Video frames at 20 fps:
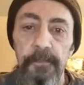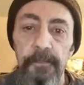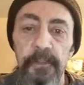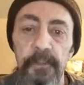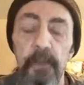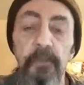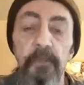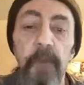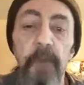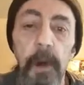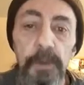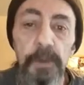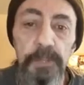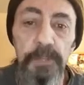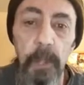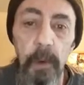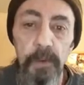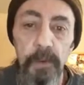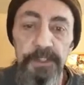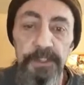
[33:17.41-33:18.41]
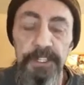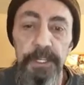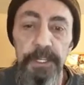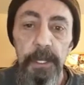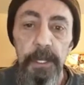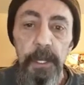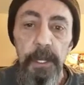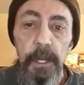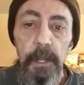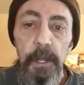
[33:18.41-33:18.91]
the false oaths,
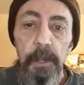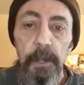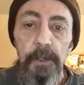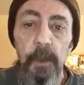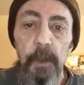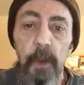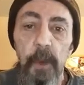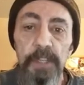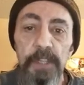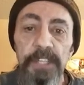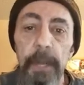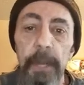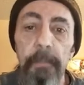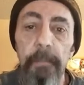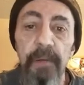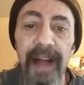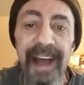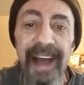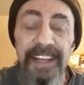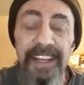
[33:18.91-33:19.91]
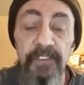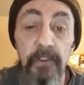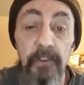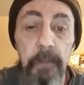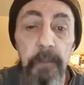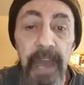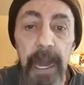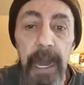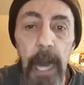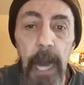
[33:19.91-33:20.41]
the ones that
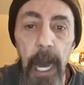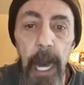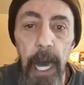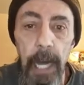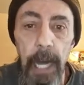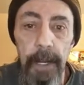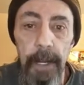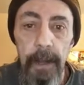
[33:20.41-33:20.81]
blaspheme God.